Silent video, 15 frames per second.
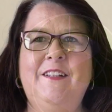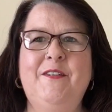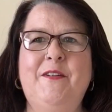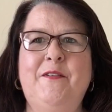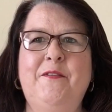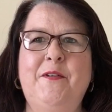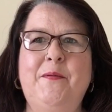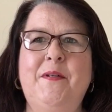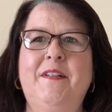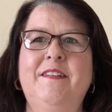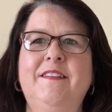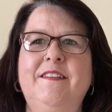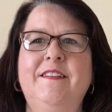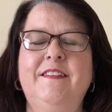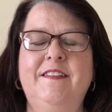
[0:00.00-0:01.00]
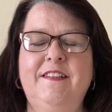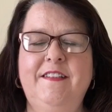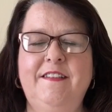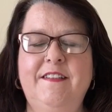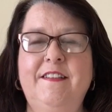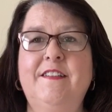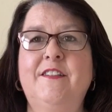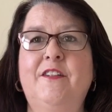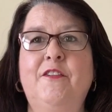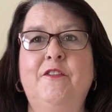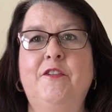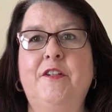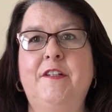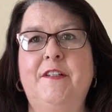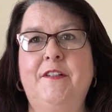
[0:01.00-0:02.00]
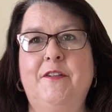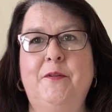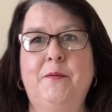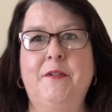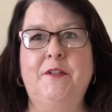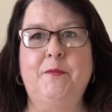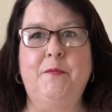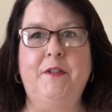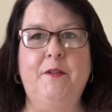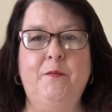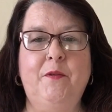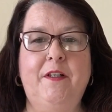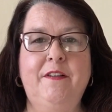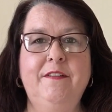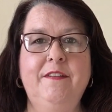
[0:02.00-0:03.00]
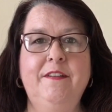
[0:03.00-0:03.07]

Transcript: everyone, this is Sandra at the Whispering Well.